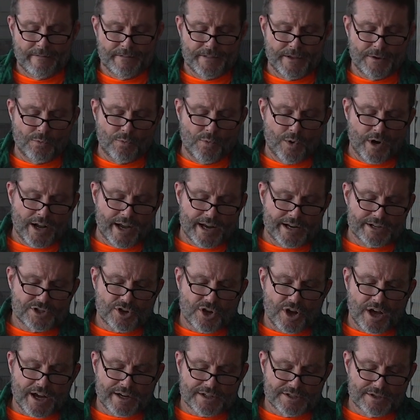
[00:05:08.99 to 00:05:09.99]
that what I
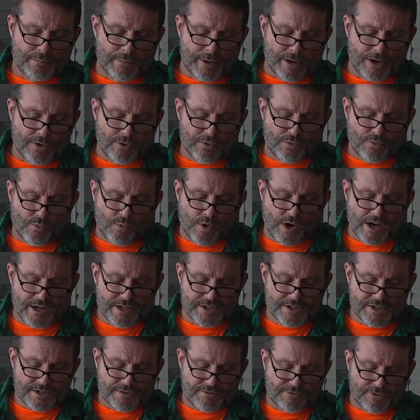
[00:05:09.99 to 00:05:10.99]
talked about
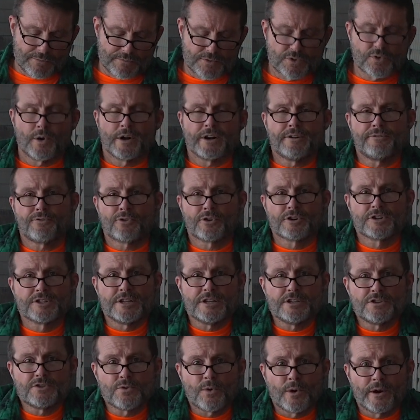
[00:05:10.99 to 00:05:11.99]
was from
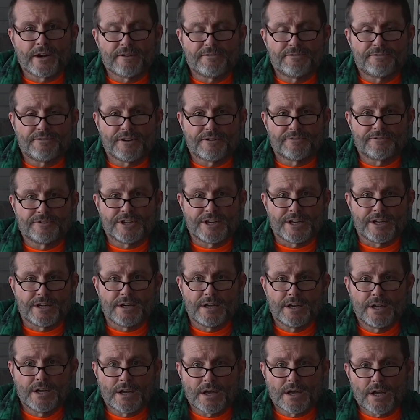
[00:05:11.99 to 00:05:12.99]
2014, 2015.